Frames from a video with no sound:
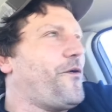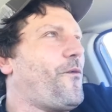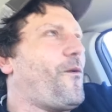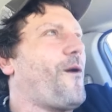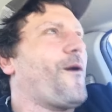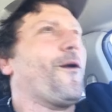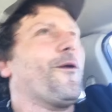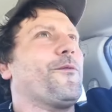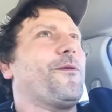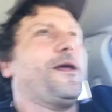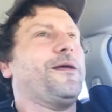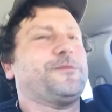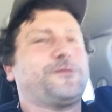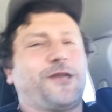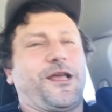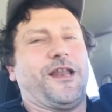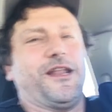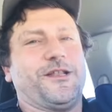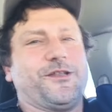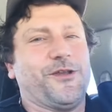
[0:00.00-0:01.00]
the world we
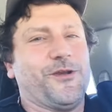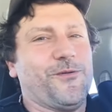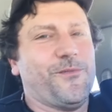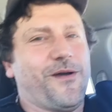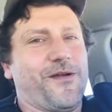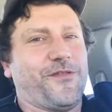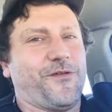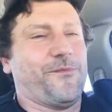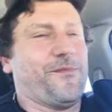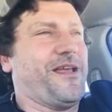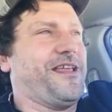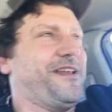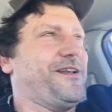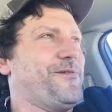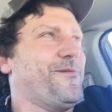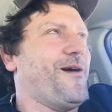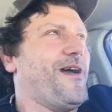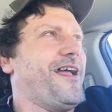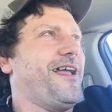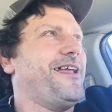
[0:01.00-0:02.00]
was going to do with them
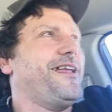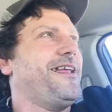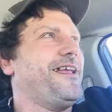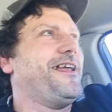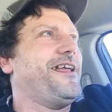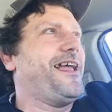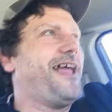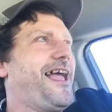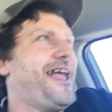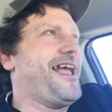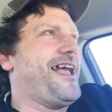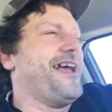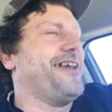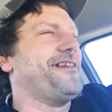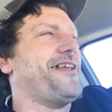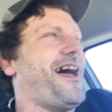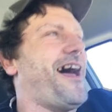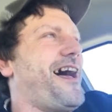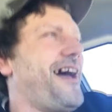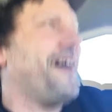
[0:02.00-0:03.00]
anyway. And